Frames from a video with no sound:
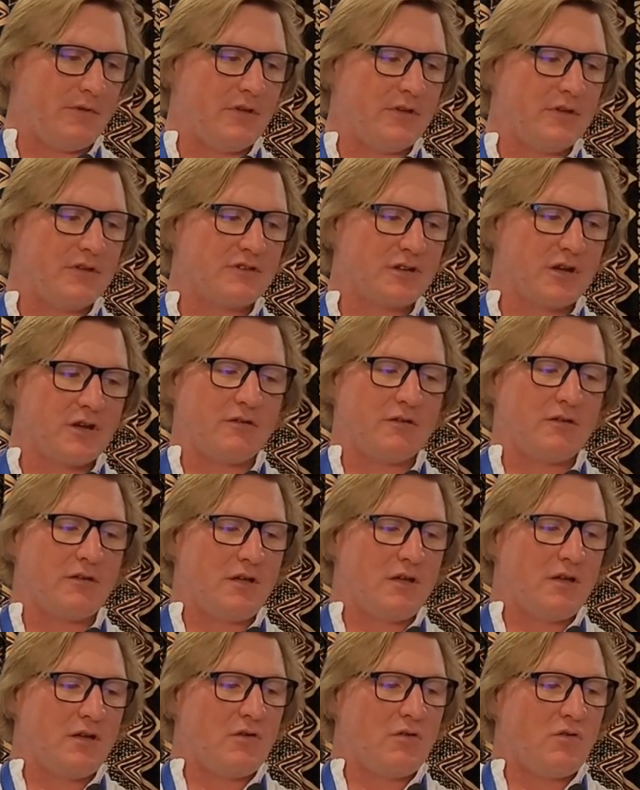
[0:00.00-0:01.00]
So
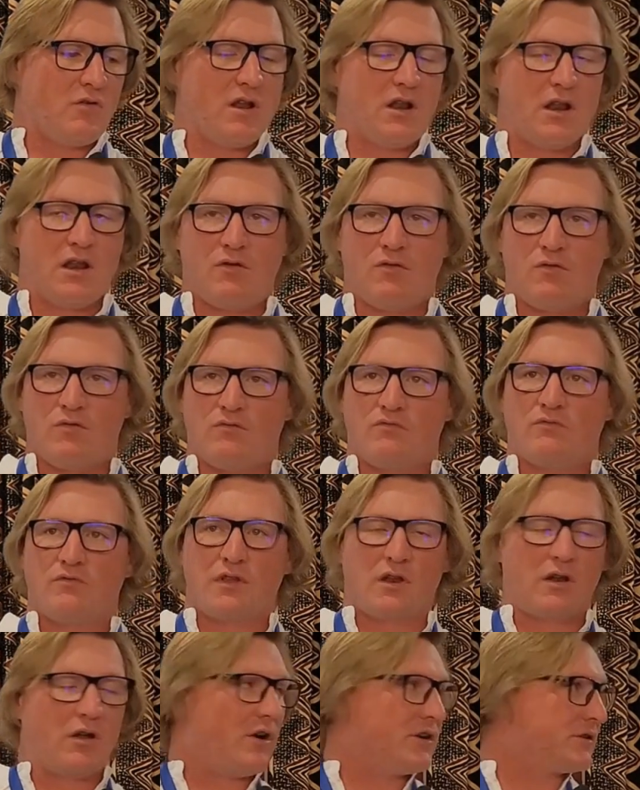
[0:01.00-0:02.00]
the
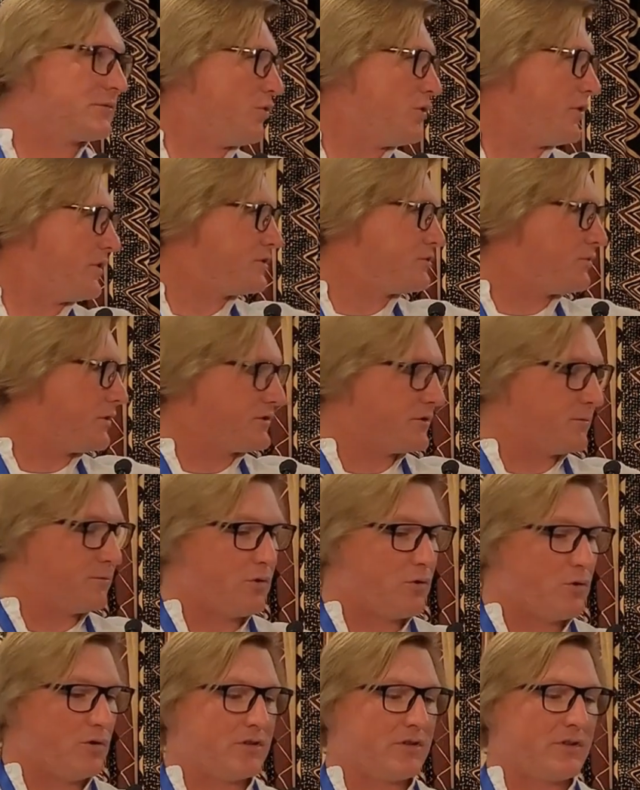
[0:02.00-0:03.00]
last point is what's
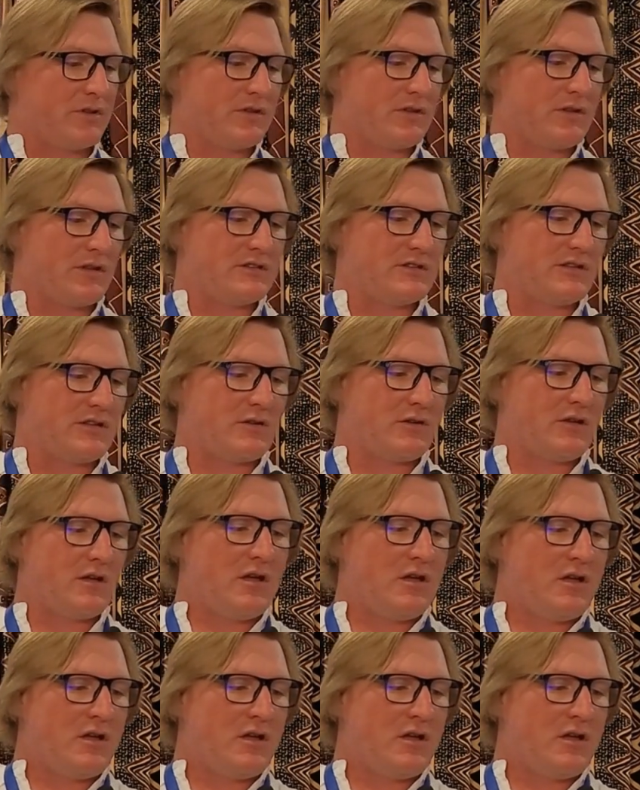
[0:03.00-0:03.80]
important is that